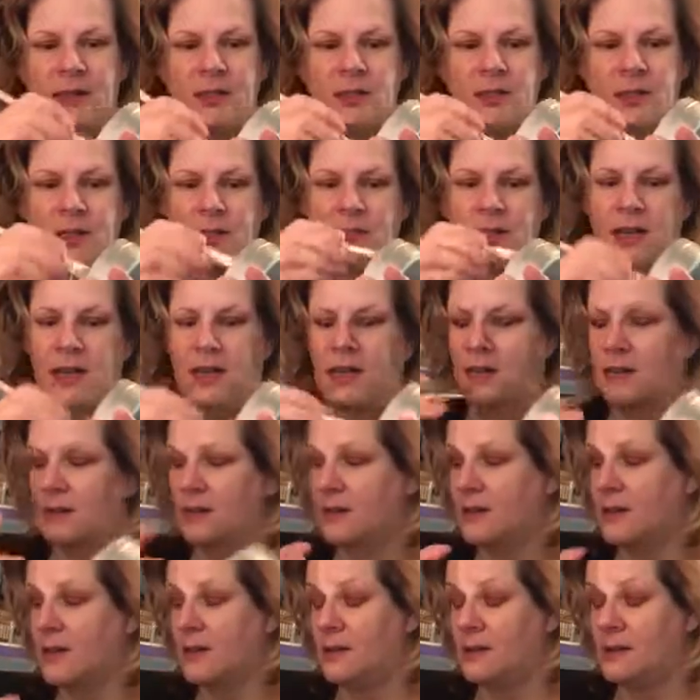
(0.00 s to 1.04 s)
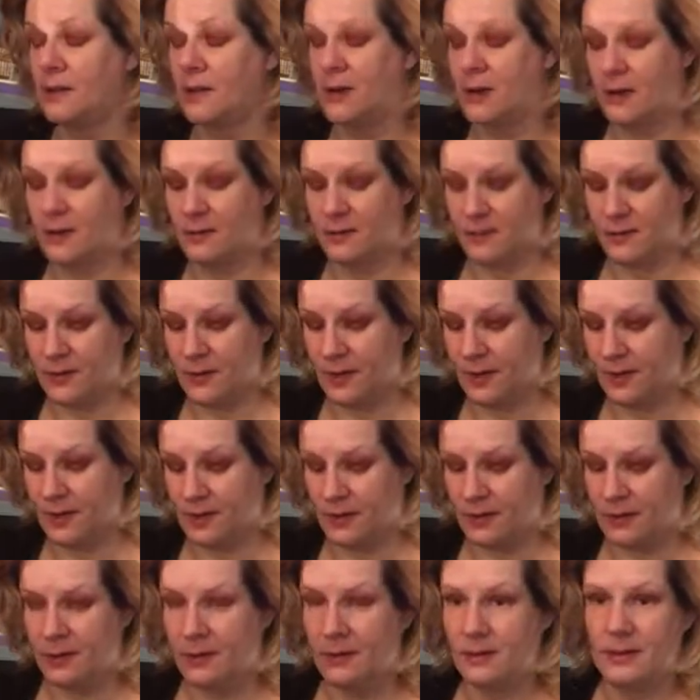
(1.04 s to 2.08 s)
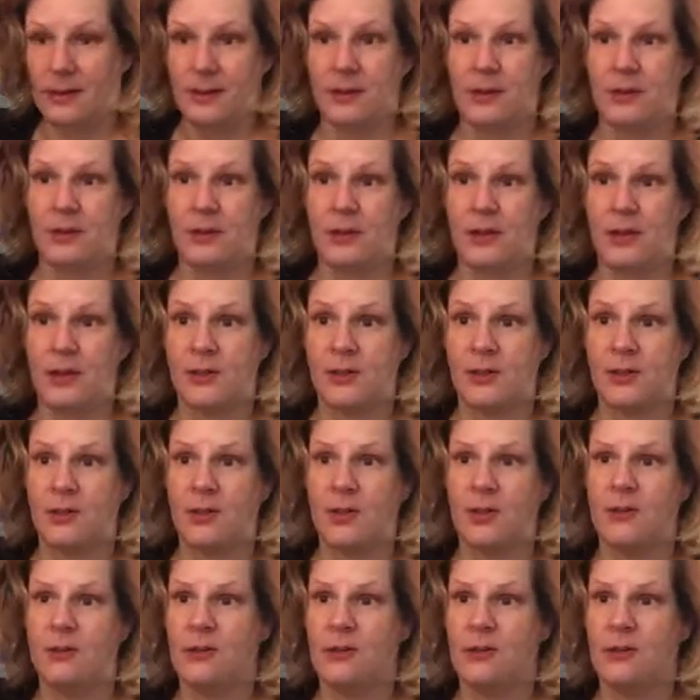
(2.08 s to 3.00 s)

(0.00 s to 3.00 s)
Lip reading: It just takes the color off and, lets you go.